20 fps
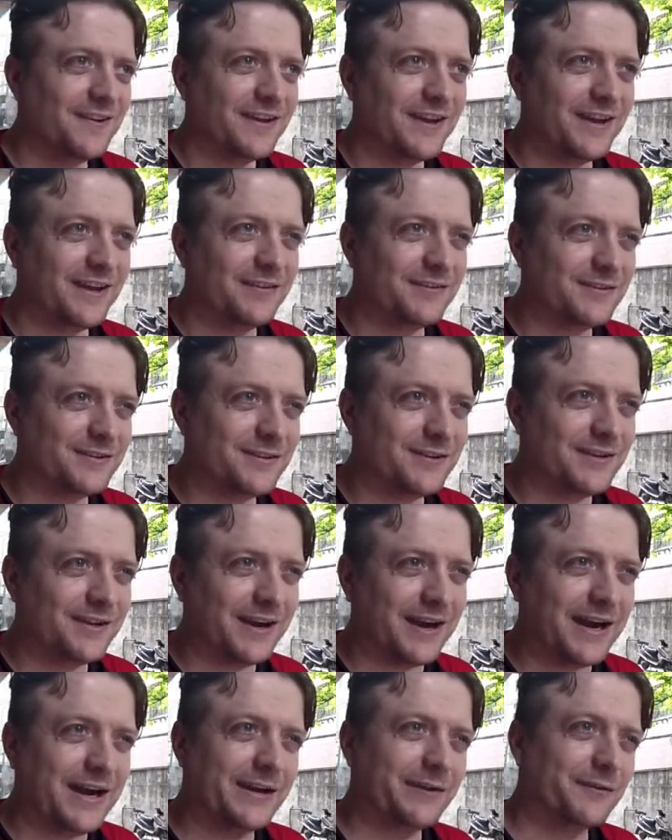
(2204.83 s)
and
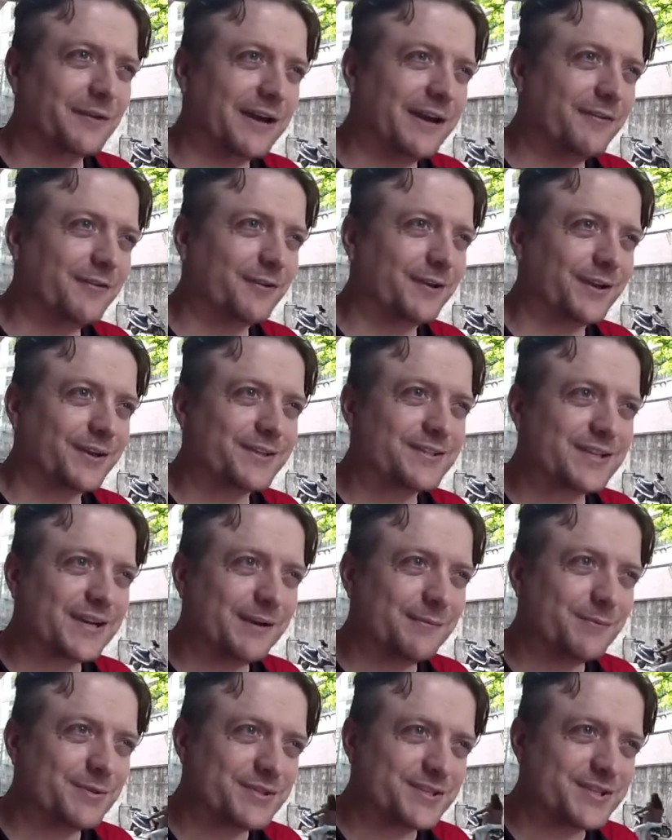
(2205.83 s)
I don't have a lot of
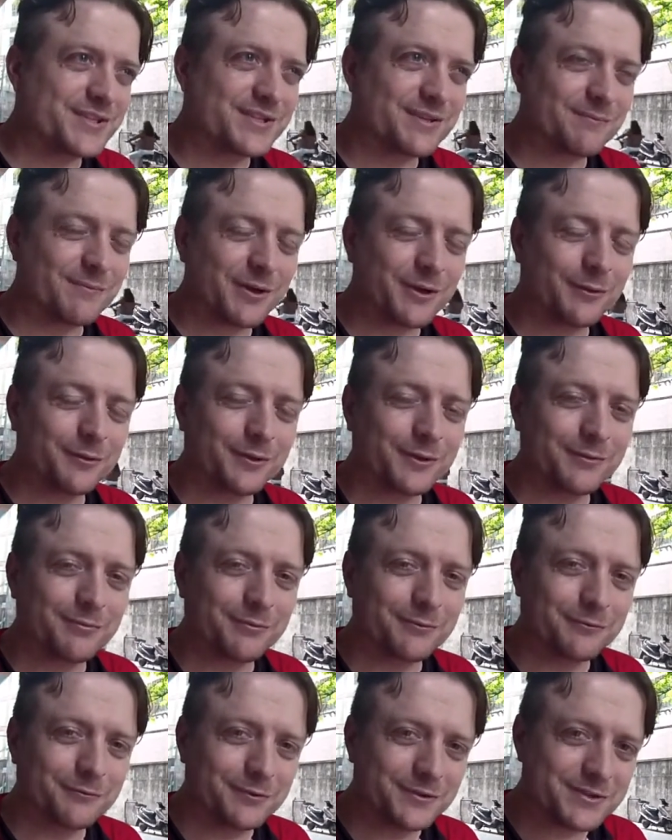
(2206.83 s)
time. This isn't my only
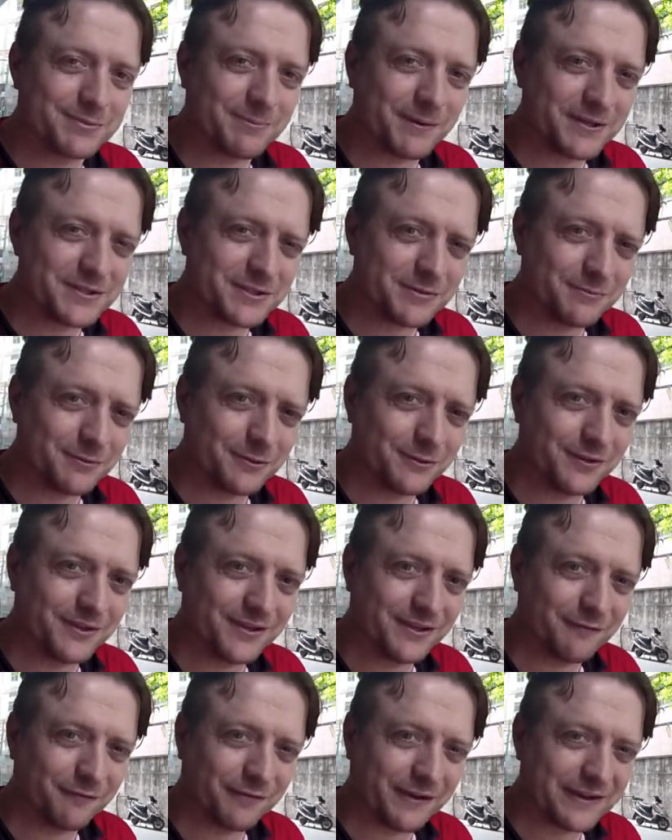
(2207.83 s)
responsibility.
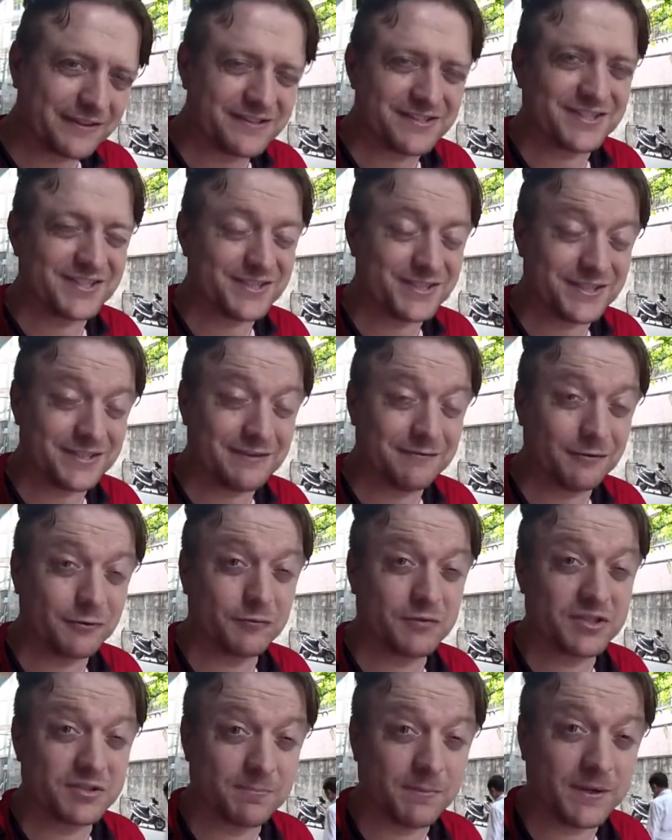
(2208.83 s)
In fact, this isn't even a
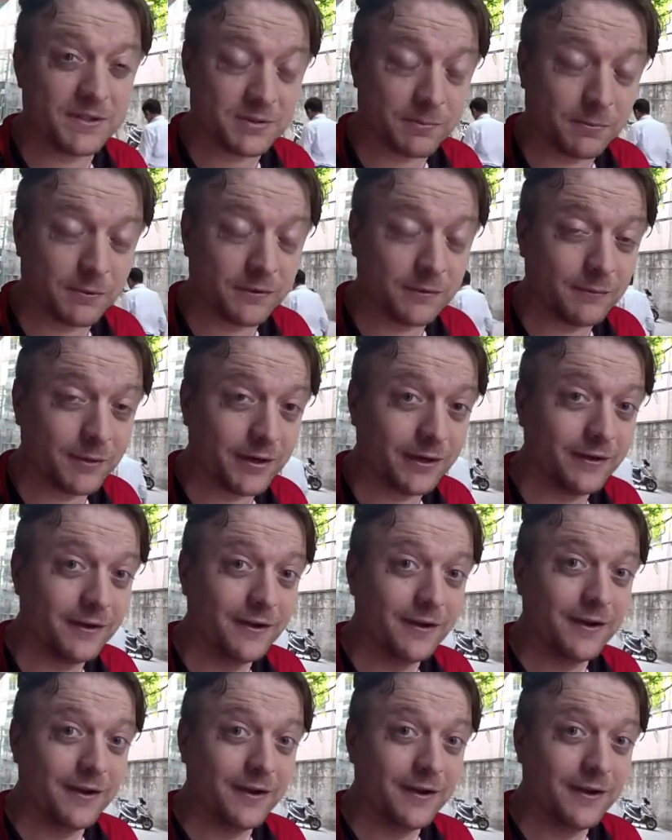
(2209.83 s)
responsibility of mine.